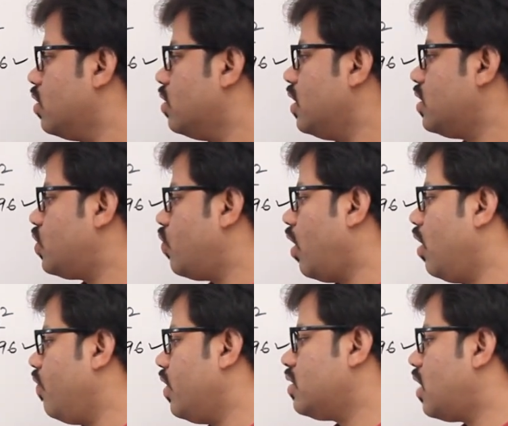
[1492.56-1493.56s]
This
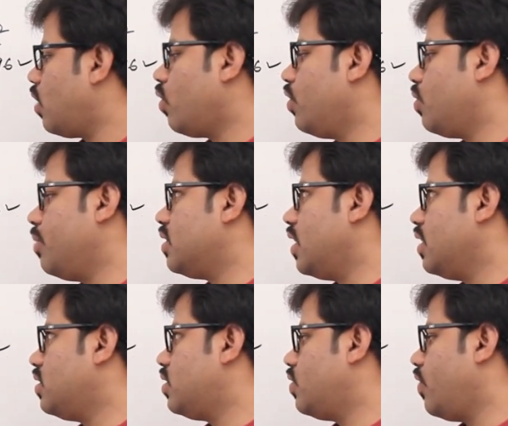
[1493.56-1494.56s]
12 is not going to be
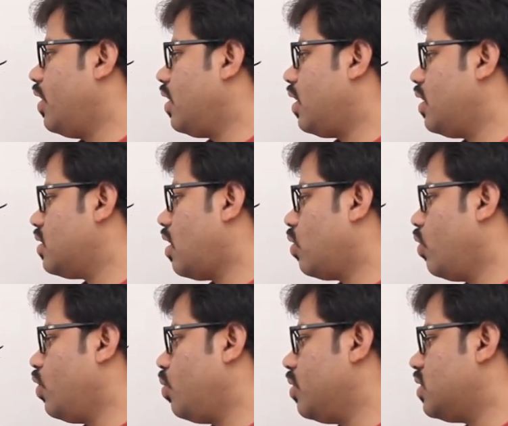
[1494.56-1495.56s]
changed, 23 is not
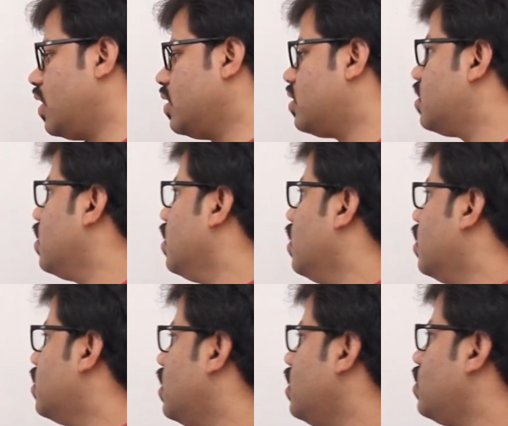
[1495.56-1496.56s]
going to be changed,
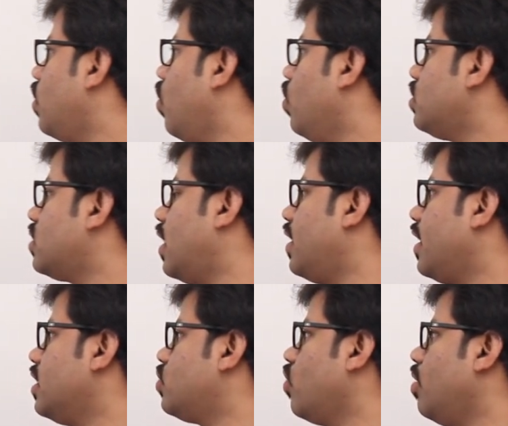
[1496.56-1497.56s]
Since host
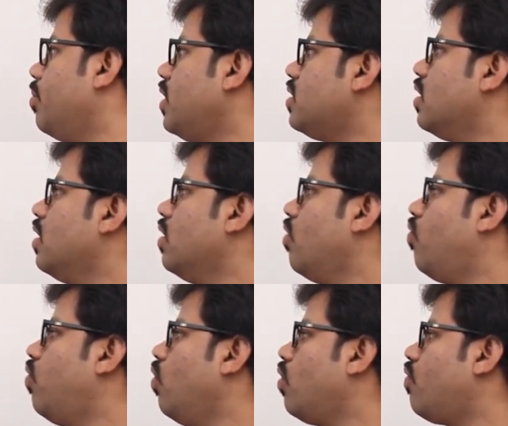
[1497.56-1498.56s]
contains 12 bits,
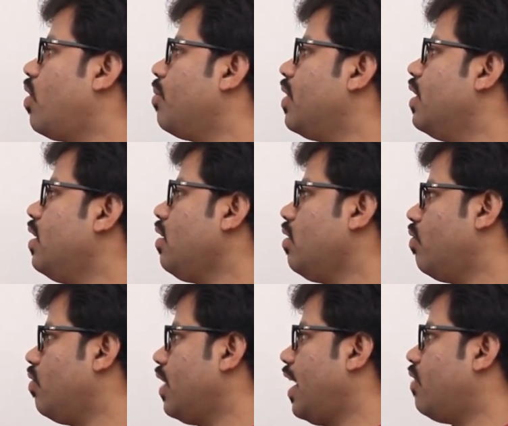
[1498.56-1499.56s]
4 from
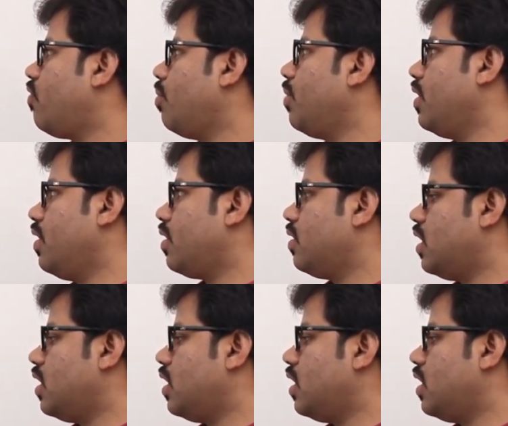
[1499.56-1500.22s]
here, 8 from here.